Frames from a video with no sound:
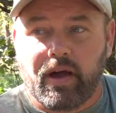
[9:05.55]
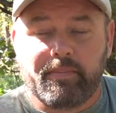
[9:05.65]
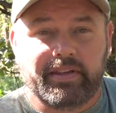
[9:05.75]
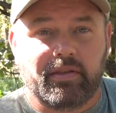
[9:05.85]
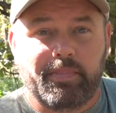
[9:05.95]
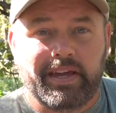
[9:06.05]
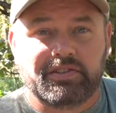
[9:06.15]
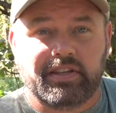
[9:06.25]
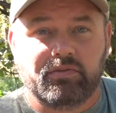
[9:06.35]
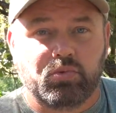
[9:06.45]
I mean, the
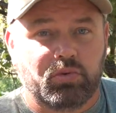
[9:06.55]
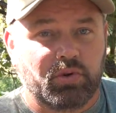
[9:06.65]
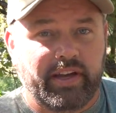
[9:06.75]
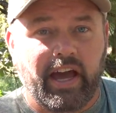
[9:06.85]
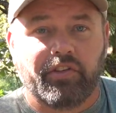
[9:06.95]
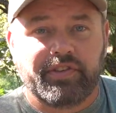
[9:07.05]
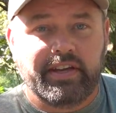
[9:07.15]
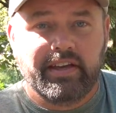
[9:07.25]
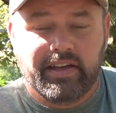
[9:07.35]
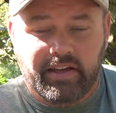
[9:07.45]
pigs did, were really
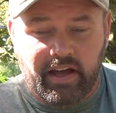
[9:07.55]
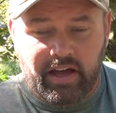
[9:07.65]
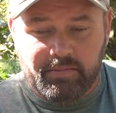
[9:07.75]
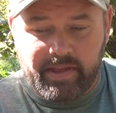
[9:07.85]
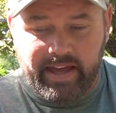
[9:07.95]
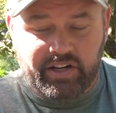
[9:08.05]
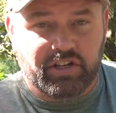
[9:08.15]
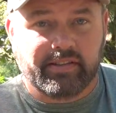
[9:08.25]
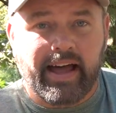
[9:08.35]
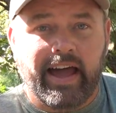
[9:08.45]
healthy. Um, they had a
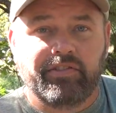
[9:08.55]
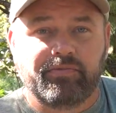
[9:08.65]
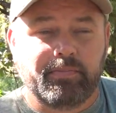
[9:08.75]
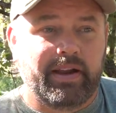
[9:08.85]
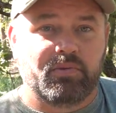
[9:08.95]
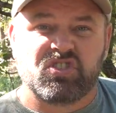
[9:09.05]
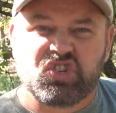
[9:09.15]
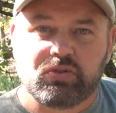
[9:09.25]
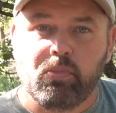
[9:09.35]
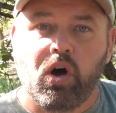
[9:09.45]
good life, but it was a
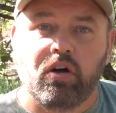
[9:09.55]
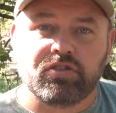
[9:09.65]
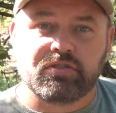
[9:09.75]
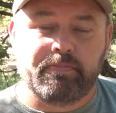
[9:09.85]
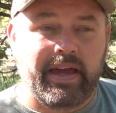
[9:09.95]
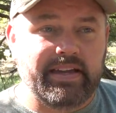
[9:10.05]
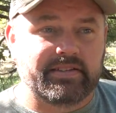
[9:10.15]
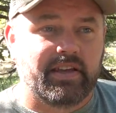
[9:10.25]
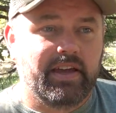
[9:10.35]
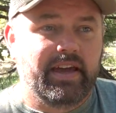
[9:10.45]
small
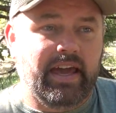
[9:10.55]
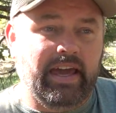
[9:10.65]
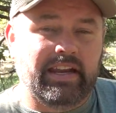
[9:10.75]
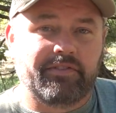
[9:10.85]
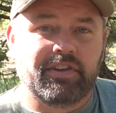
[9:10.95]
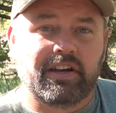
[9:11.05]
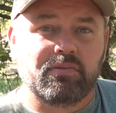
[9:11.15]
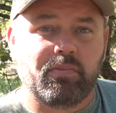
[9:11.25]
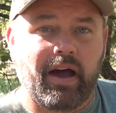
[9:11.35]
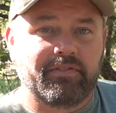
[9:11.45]
space. And I've done
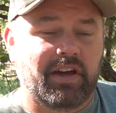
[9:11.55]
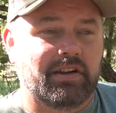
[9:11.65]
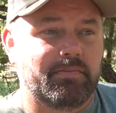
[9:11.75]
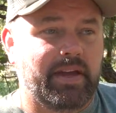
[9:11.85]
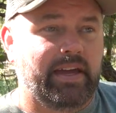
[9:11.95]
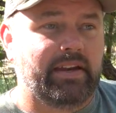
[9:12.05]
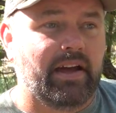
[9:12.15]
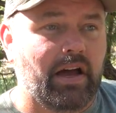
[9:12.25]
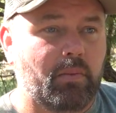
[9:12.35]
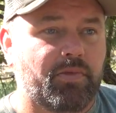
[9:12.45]
them. I've done them in
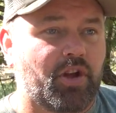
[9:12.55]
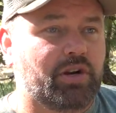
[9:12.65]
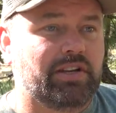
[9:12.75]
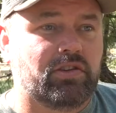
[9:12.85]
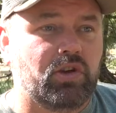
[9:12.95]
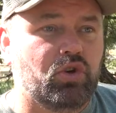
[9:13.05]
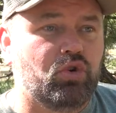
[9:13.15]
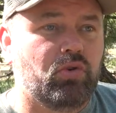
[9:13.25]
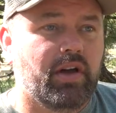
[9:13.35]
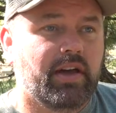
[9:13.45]
um,
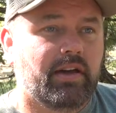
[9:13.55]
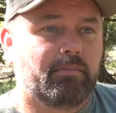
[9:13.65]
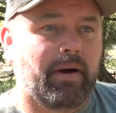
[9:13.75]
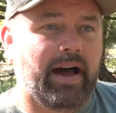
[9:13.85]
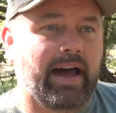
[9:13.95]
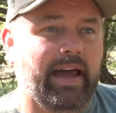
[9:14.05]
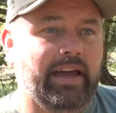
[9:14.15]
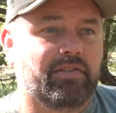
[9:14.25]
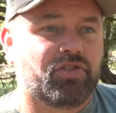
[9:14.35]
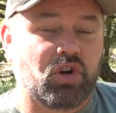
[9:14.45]
32
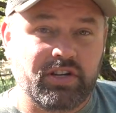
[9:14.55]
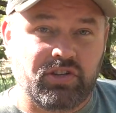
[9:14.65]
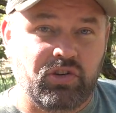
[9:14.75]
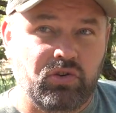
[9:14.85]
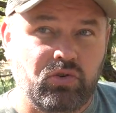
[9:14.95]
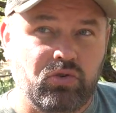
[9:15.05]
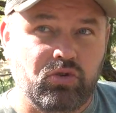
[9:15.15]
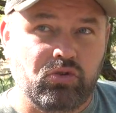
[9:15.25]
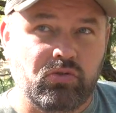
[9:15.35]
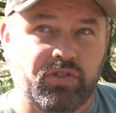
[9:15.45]
by
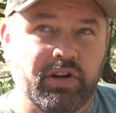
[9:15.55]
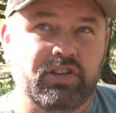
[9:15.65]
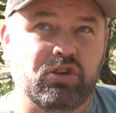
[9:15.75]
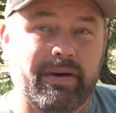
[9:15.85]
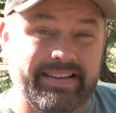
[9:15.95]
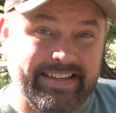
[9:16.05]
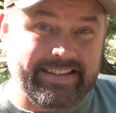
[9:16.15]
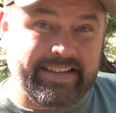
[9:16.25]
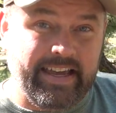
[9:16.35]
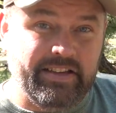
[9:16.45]
32, 32 by
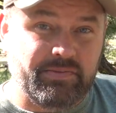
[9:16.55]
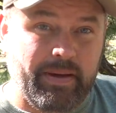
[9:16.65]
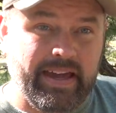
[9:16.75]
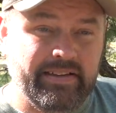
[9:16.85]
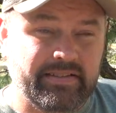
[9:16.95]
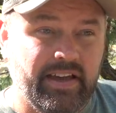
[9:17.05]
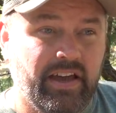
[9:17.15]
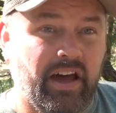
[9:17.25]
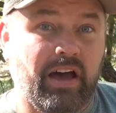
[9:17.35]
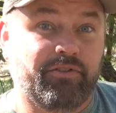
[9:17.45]
16 space,
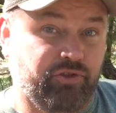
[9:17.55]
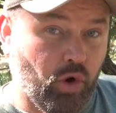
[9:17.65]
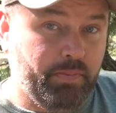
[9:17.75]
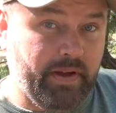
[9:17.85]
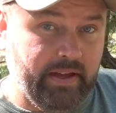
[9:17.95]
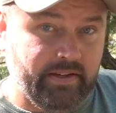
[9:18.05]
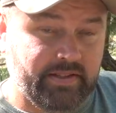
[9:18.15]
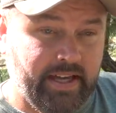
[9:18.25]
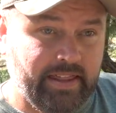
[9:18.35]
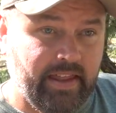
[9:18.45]
um, four
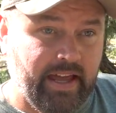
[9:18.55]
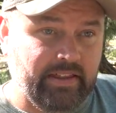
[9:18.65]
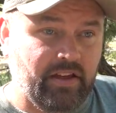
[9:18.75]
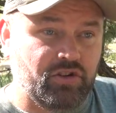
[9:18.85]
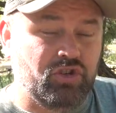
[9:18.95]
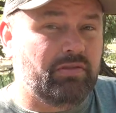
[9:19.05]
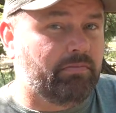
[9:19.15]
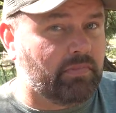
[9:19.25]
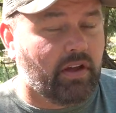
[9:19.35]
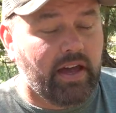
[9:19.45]
pigs in in those. You
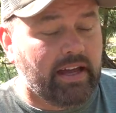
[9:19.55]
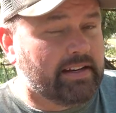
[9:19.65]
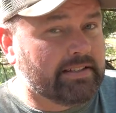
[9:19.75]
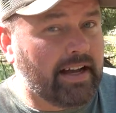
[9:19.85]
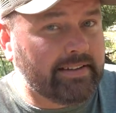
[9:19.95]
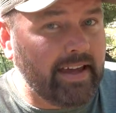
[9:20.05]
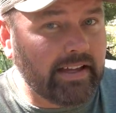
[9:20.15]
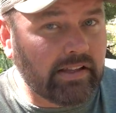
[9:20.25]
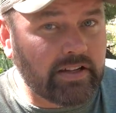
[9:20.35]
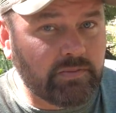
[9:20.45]
can does not
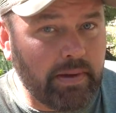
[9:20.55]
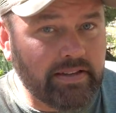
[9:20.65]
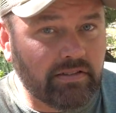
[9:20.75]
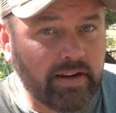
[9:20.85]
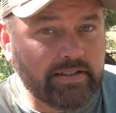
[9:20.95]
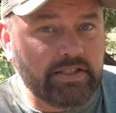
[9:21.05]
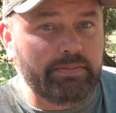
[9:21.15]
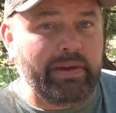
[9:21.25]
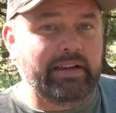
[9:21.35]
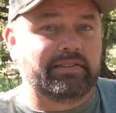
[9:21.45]
take a lot of space to raise these
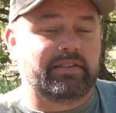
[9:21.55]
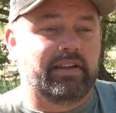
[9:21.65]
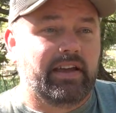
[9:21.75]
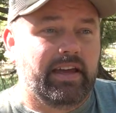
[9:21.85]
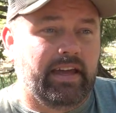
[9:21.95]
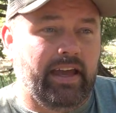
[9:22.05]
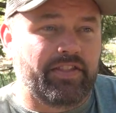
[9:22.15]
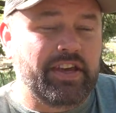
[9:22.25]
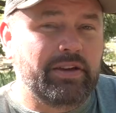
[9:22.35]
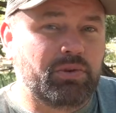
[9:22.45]
pigs, and, and
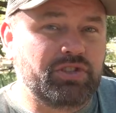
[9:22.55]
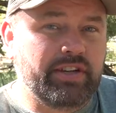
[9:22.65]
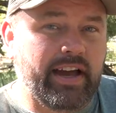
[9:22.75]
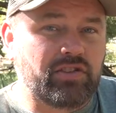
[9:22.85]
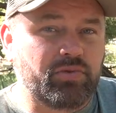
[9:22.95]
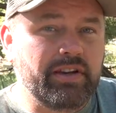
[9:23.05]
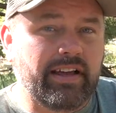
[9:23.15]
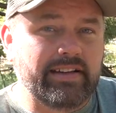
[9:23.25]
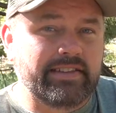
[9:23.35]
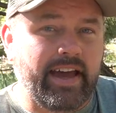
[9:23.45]
I think once you guys
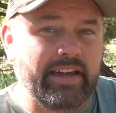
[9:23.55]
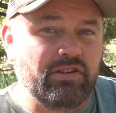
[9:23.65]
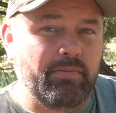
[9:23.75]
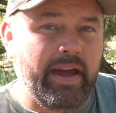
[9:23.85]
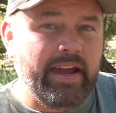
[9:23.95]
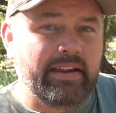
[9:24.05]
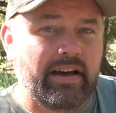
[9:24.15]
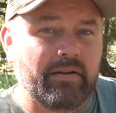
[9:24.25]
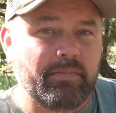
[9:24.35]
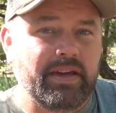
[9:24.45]
realize that, you may
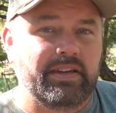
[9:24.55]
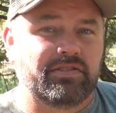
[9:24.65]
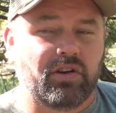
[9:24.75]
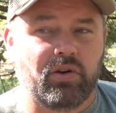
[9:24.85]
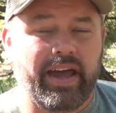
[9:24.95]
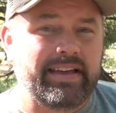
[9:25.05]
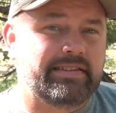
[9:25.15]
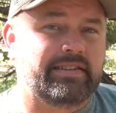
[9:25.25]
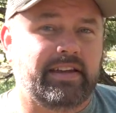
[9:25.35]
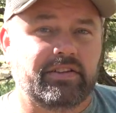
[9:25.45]
not be so
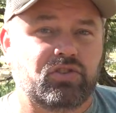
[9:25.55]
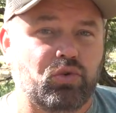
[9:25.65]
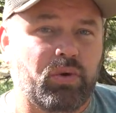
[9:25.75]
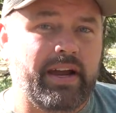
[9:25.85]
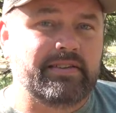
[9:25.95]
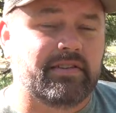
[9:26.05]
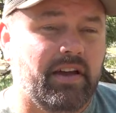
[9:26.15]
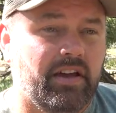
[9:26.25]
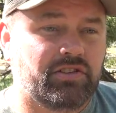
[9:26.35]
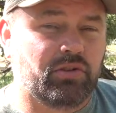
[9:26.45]
hesitant to raise
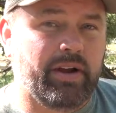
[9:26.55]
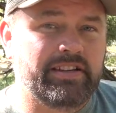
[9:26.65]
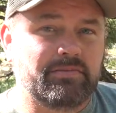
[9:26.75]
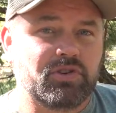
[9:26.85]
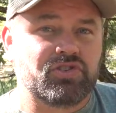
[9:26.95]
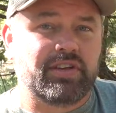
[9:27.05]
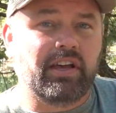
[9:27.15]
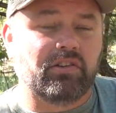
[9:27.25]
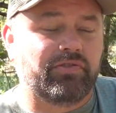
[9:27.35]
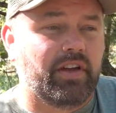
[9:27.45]
to raise them
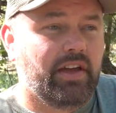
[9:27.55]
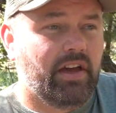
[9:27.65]
yourself.